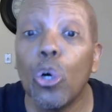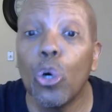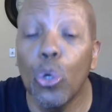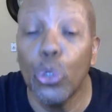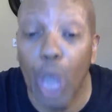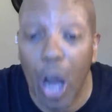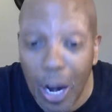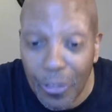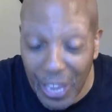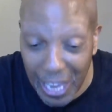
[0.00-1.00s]
whose
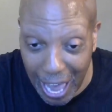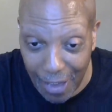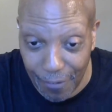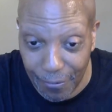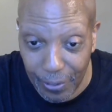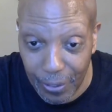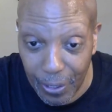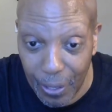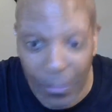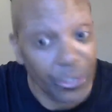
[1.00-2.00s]
heart they have.
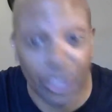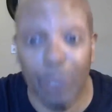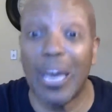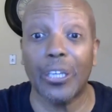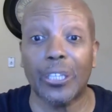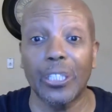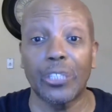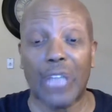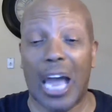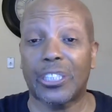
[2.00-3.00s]
This is medically
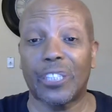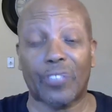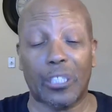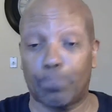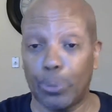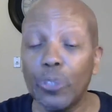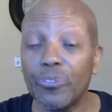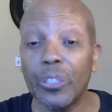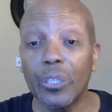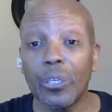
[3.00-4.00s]
and scientifically
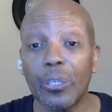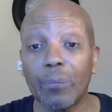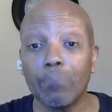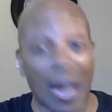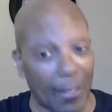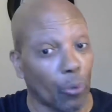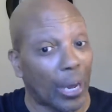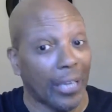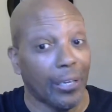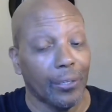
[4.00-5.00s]
proven, by the
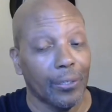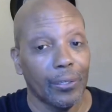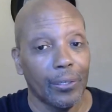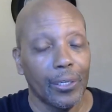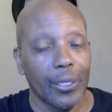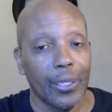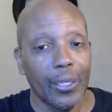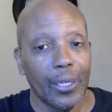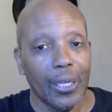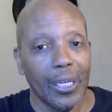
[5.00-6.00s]
way.
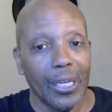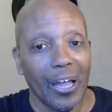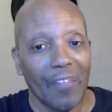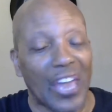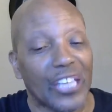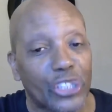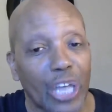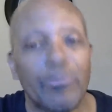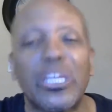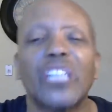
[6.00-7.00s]
They
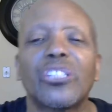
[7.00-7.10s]
start because